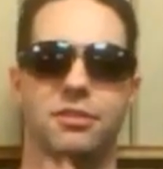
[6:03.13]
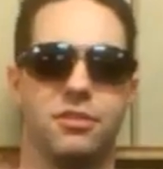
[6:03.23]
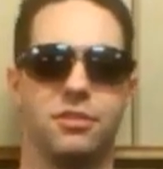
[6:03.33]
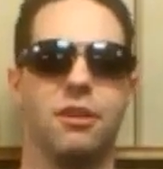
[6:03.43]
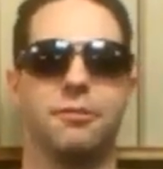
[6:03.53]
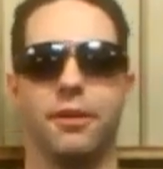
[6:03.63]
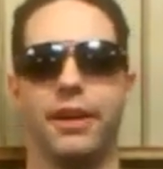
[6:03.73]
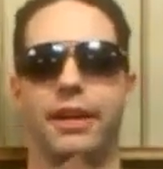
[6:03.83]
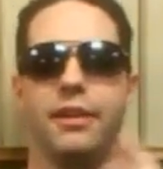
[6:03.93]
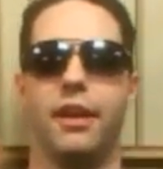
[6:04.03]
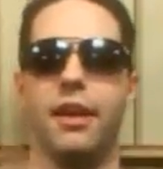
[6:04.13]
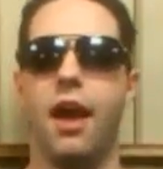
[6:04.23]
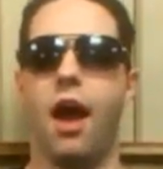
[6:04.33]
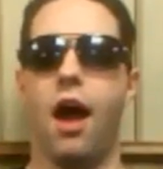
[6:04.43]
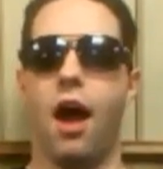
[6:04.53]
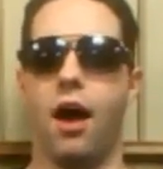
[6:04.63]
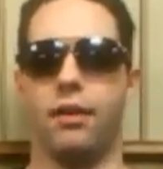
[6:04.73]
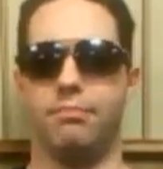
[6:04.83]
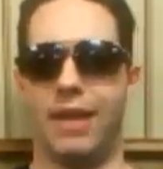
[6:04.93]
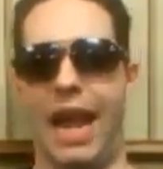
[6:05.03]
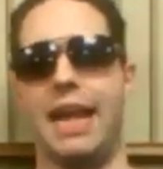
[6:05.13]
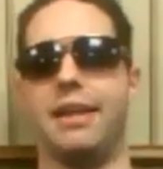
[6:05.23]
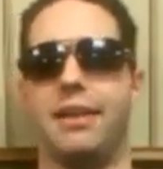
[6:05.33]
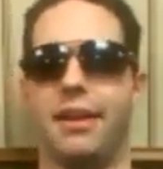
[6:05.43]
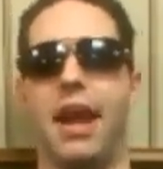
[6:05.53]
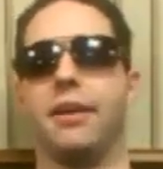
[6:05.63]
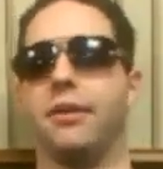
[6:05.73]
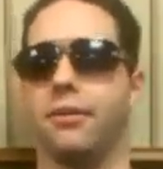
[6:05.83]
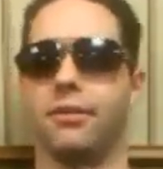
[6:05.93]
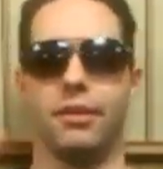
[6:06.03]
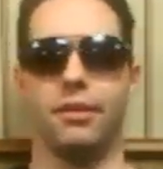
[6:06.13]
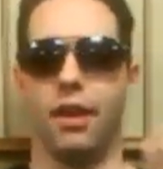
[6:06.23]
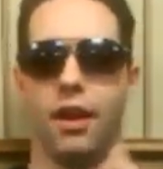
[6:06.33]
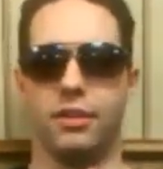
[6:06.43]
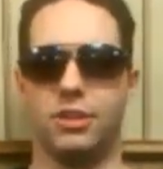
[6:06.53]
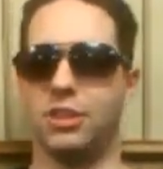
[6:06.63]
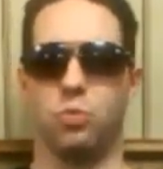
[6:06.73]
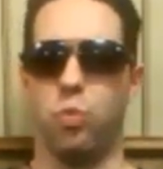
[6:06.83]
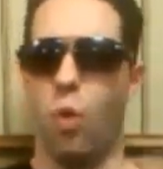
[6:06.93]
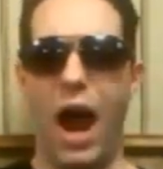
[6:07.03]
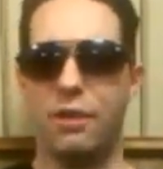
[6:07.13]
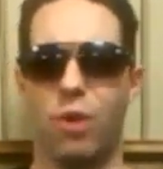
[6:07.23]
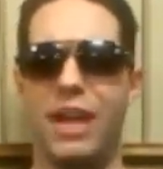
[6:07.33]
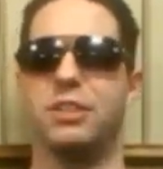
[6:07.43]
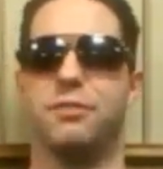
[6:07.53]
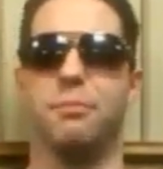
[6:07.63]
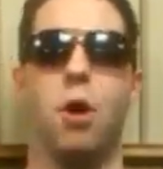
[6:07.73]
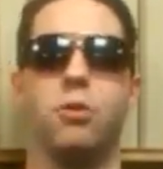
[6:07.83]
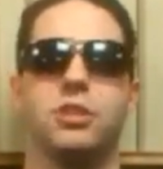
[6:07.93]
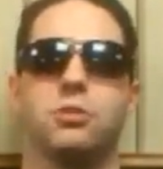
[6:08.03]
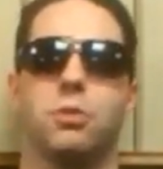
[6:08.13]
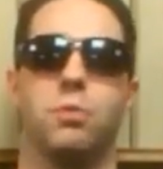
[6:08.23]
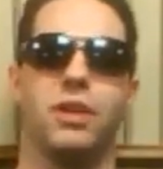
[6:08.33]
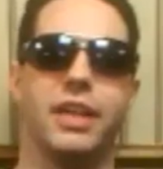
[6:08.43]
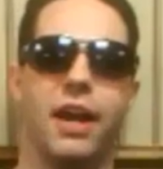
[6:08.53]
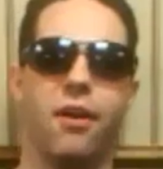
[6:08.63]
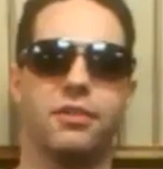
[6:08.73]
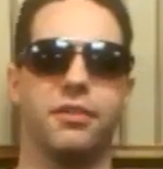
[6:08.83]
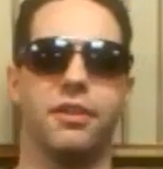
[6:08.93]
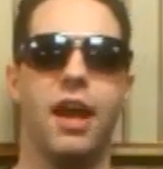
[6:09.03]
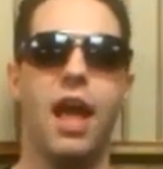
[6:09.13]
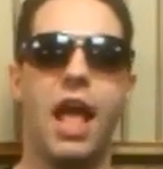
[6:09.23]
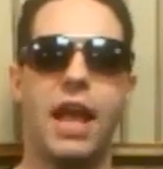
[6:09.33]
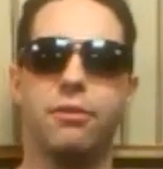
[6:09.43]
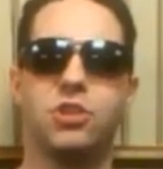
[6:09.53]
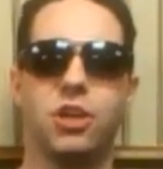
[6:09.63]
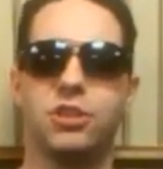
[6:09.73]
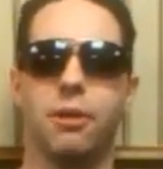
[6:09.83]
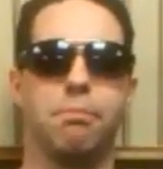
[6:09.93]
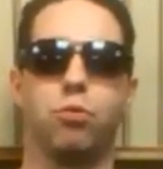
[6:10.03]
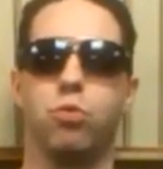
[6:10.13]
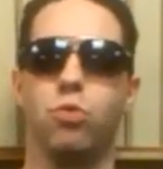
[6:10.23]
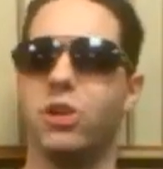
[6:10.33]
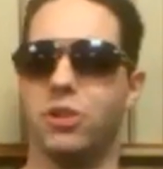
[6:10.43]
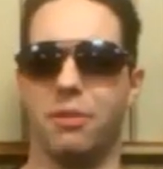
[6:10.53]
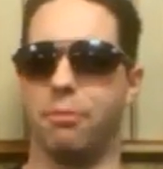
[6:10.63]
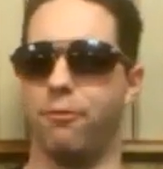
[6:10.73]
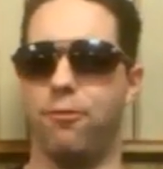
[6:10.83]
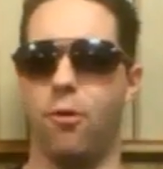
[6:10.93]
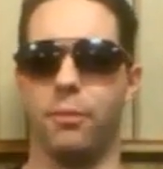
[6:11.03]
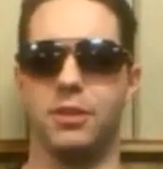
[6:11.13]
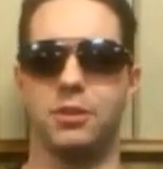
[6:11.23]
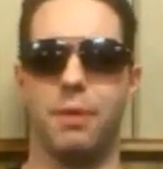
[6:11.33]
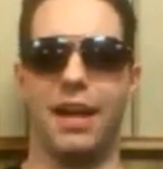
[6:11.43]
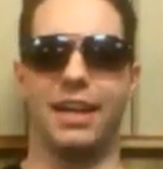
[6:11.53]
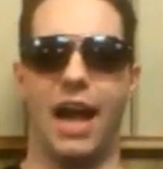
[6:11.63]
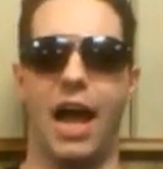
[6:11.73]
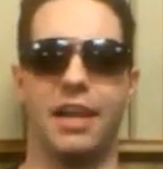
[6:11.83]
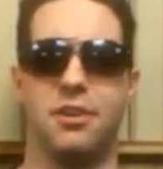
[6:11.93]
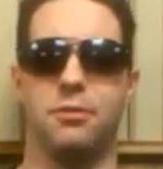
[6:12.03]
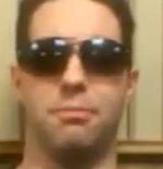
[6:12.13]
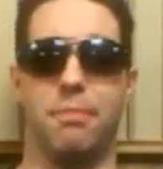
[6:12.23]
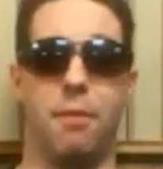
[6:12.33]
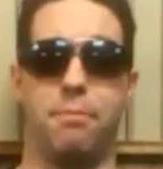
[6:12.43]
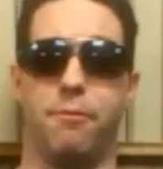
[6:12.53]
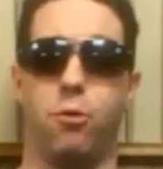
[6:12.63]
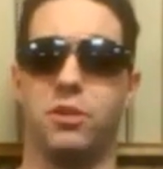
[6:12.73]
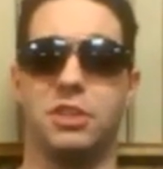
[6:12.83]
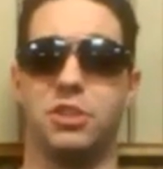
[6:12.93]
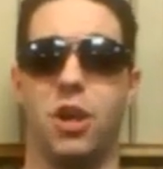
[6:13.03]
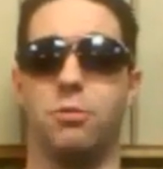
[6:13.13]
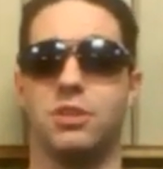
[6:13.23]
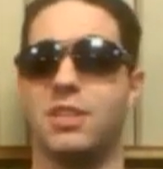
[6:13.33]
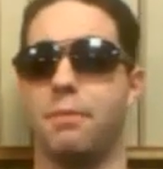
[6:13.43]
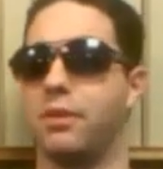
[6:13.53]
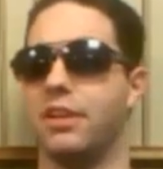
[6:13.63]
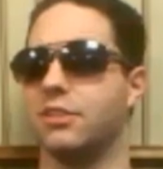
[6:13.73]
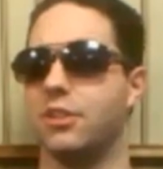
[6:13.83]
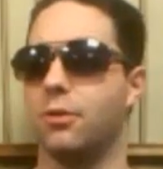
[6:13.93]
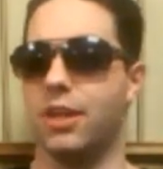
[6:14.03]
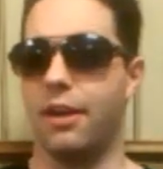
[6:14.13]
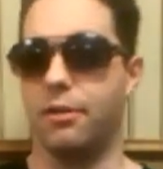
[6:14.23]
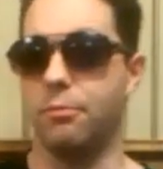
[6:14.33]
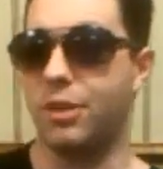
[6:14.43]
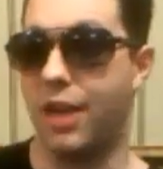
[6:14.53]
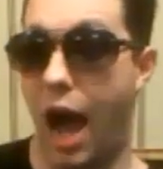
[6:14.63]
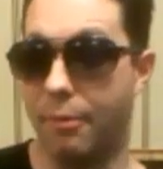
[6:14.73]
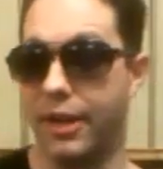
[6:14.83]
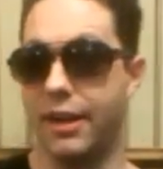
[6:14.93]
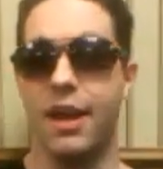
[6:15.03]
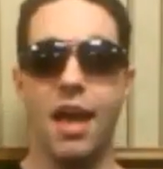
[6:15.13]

suffering and uh, hate and anger and uh, just this wide range of emotions with one character. And it was such a brilliant performance by a guy who, uh, before this show, was typically associated with comedy.